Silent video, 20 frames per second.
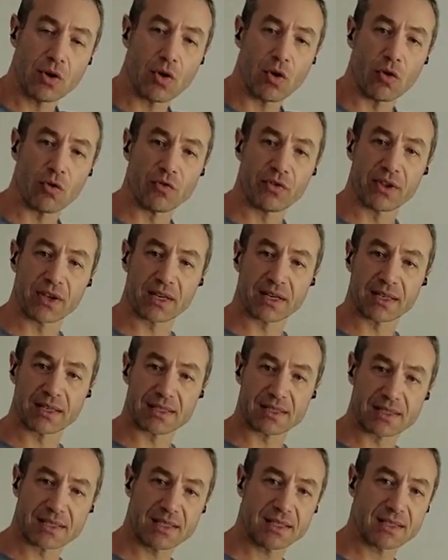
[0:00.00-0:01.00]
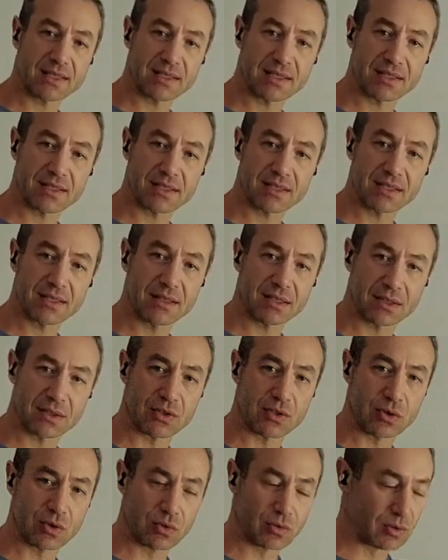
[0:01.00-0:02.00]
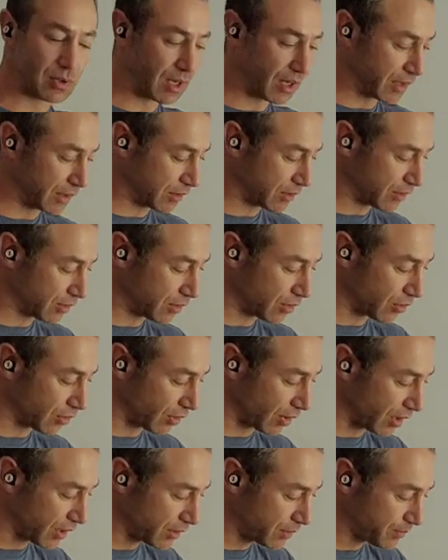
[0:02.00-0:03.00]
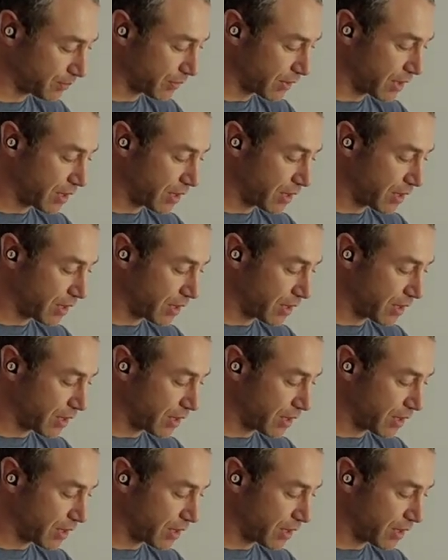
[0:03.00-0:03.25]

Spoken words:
of the consistency that you like, alright?